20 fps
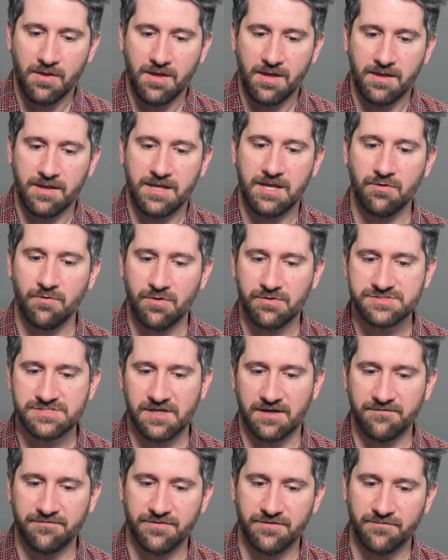Heroes
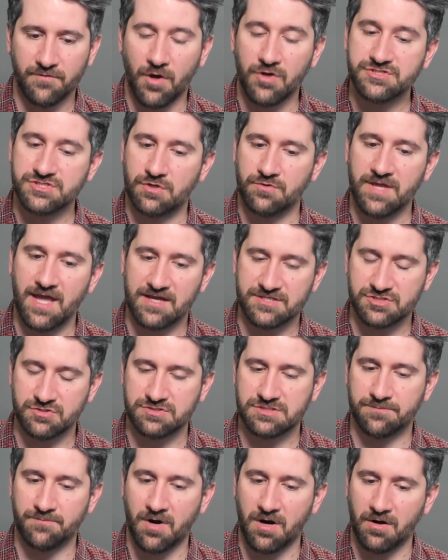of the oh, so yeah, so
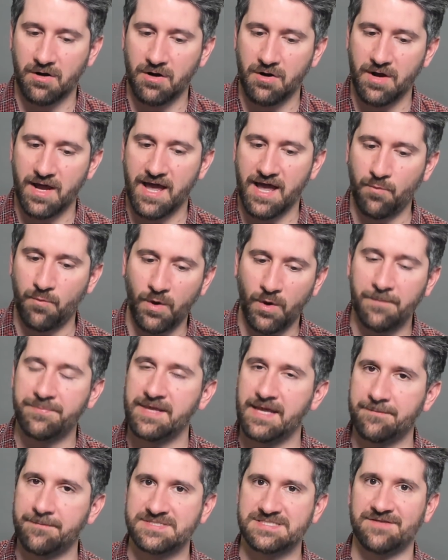tomorrow at 1
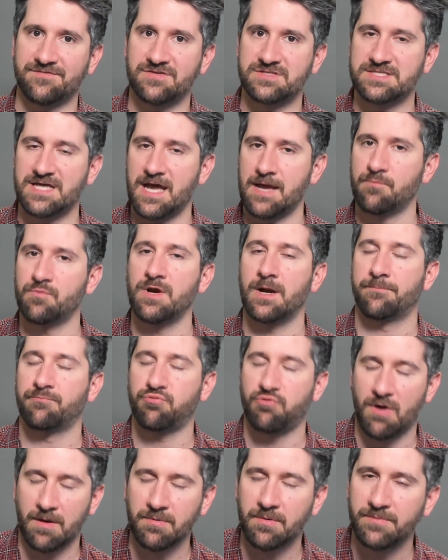p.m. Pacific time, we are
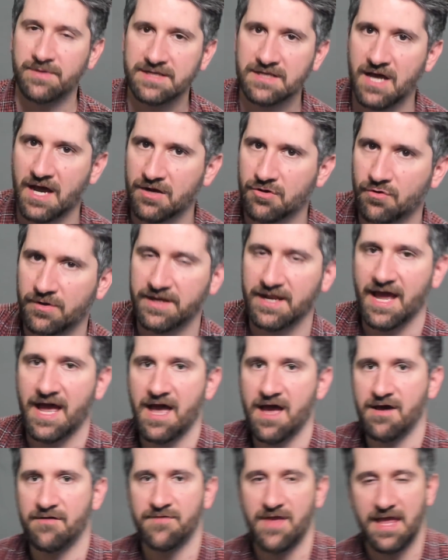probably not going to
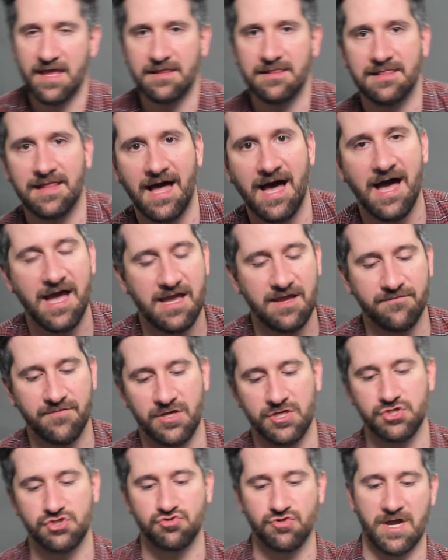have a
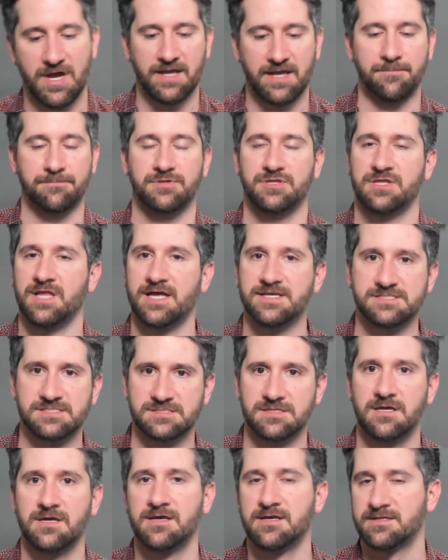live Dragon
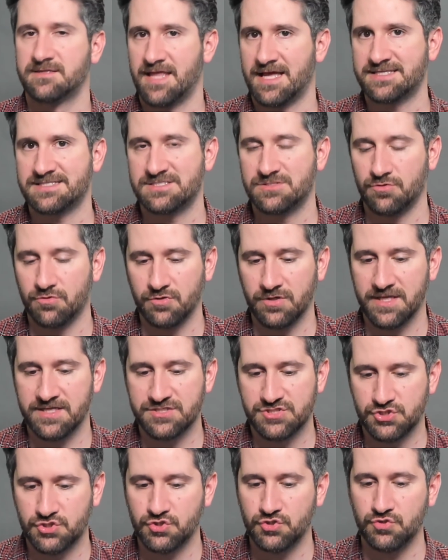Plus. That still is
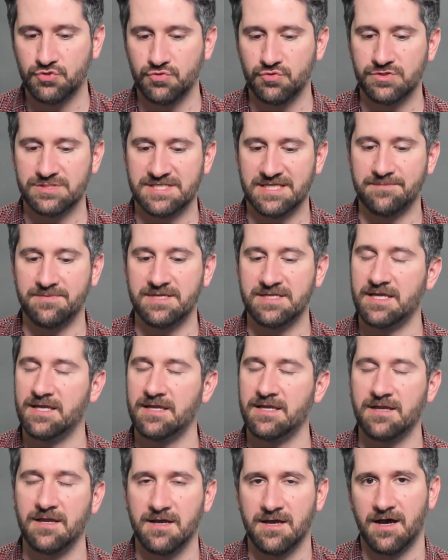too
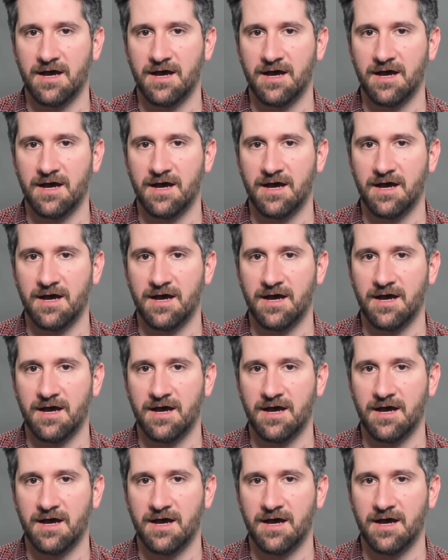TBD.